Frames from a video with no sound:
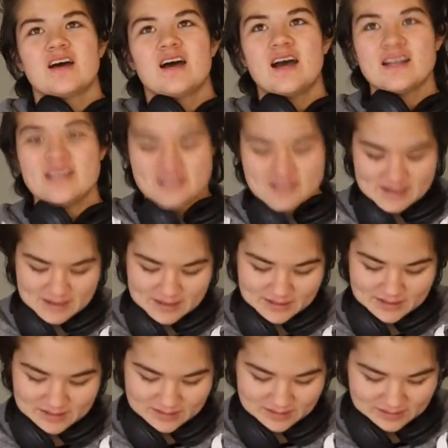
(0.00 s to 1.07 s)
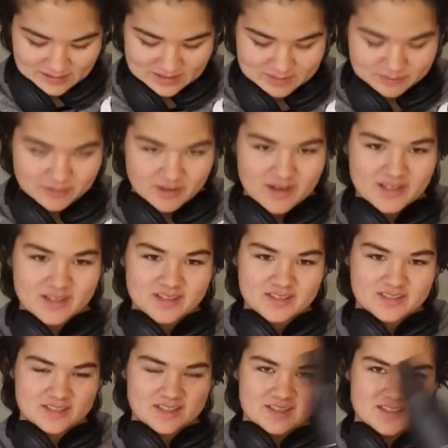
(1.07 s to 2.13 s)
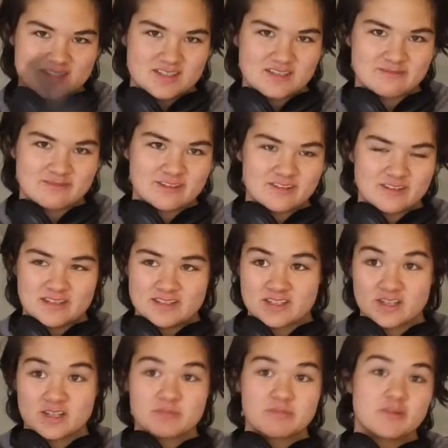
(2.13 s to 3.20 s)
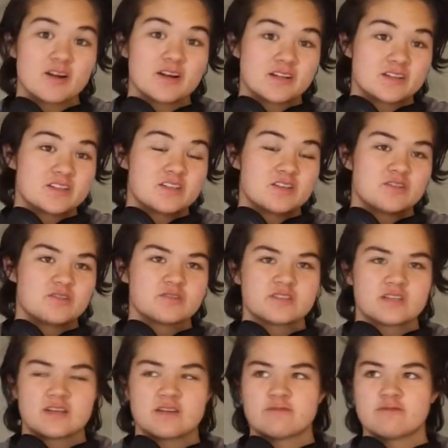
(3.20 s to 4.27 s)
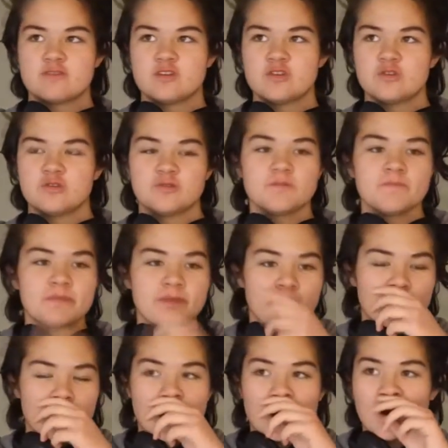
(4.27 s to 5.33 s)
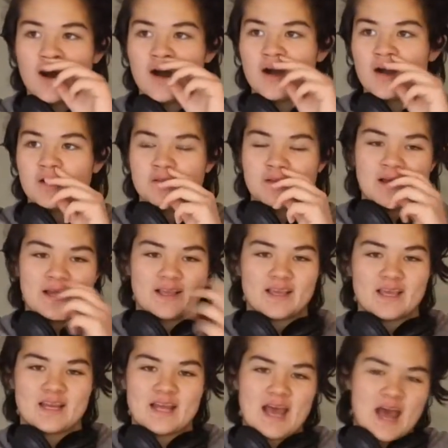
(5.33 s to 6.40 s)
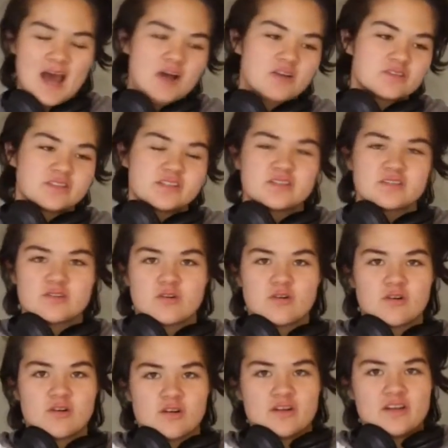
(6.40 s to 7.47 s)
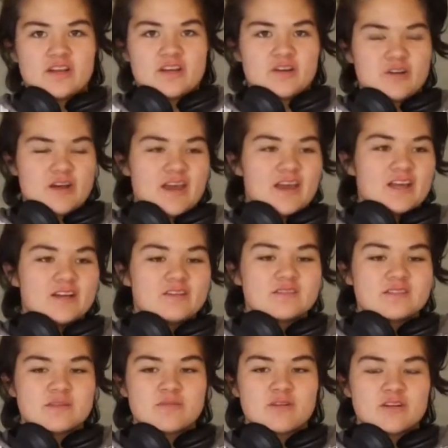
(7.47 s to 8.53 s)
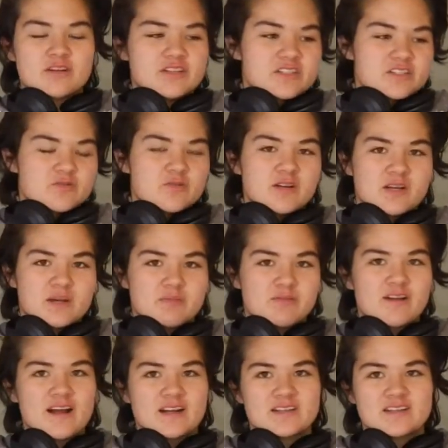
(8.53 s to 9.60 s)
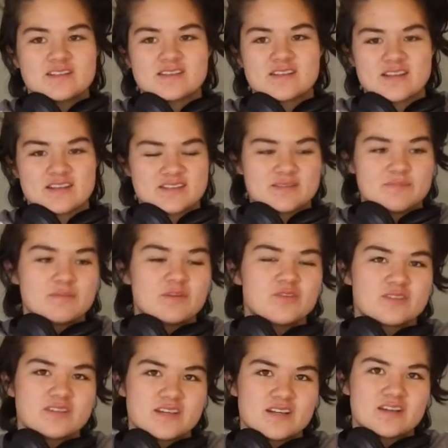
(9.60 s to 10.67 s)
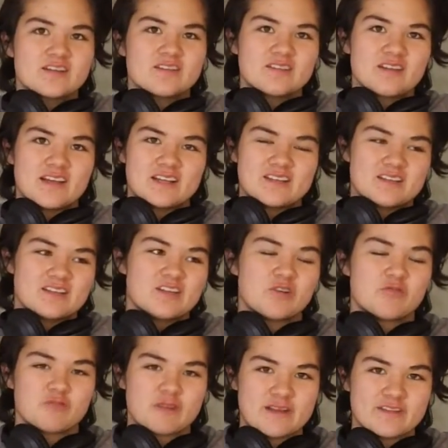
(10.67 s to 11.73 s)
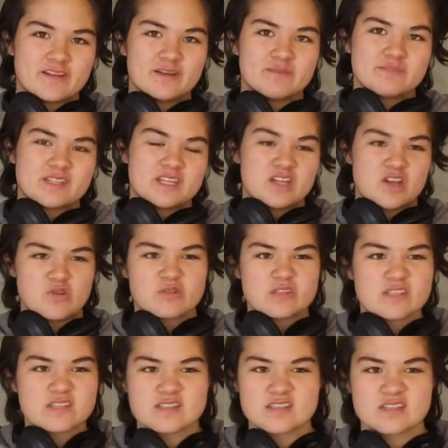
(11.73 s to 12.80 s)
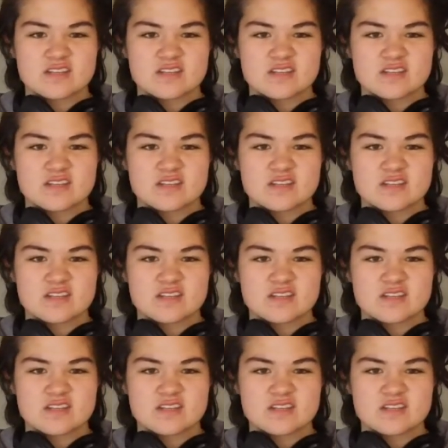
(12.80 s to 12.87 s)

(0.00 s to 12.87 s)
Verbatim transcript: I'd say this product, it's a very, it's a good product to use if you are like in a house or you know hanging out somewhere and you just want to practice like some music like you know rhythms and notes and